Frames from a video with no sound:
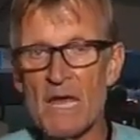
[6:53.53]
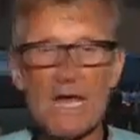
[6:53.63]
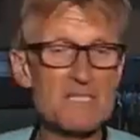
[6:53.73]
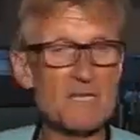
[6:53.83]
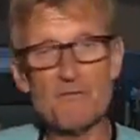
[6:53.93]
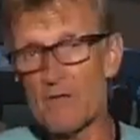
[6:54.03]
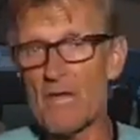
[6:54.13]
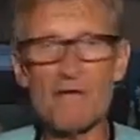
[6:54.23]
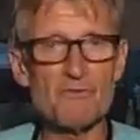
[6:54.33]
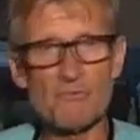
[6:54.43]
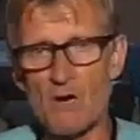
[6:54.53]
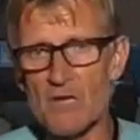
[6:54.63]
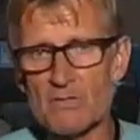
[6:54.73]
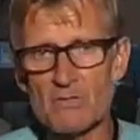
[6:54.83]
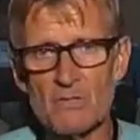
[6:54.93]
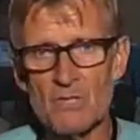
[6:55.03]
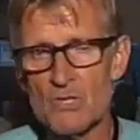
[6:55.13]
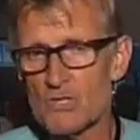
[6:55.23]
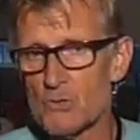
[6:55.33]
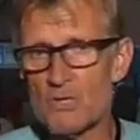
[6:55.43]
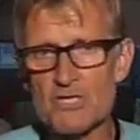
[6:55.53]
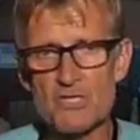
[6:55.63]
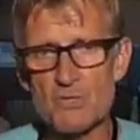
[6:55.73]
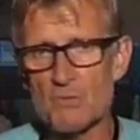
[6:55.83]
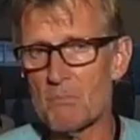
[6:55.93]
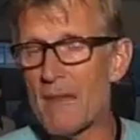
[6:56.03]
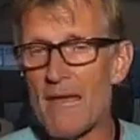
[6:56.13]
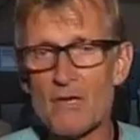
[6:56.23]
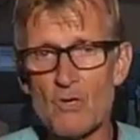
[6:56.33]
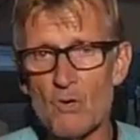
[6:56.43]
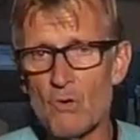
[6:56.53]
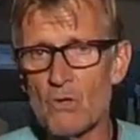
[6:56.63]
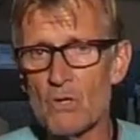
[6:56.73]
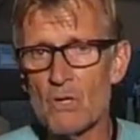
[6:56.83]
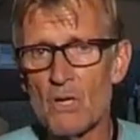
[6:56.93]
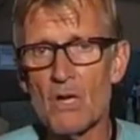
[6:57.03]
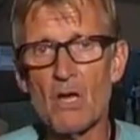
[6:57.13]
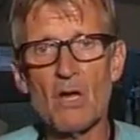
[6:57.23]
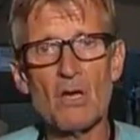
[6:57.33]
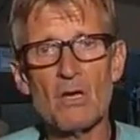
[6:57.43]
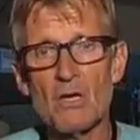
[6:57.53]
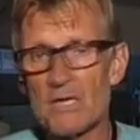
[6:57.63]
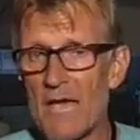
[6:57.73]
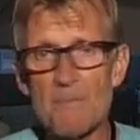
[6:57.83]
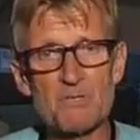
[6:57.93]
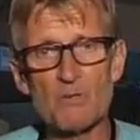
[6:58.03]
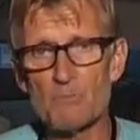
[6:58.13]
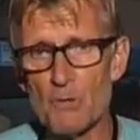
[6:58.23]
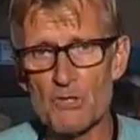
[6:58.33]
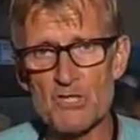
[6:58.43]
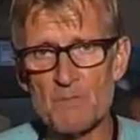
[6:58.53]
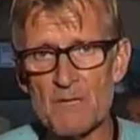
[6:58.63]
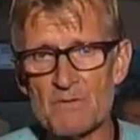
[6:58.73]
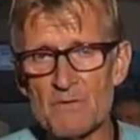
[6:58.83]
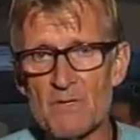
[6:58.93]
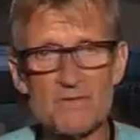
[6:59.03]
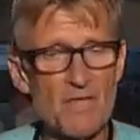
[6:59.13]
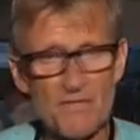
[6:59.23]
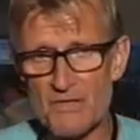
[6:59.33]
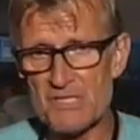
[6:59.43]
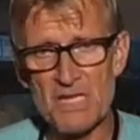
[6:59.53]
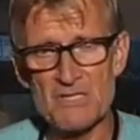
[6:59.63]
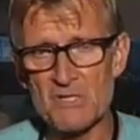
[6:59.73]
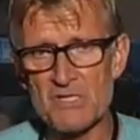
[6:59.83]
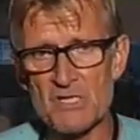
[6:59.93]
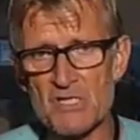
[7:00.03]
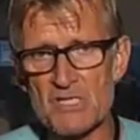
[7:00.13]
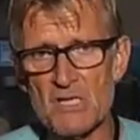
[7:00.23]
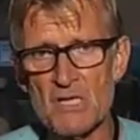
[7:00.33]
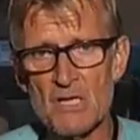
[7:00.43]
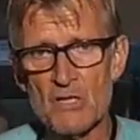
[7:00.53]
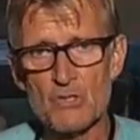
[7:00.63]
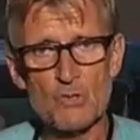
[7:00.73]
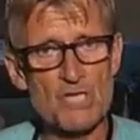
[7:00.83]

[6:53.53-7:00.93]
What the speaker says: as if they have the right to issue blanco capital punishment, death sentences to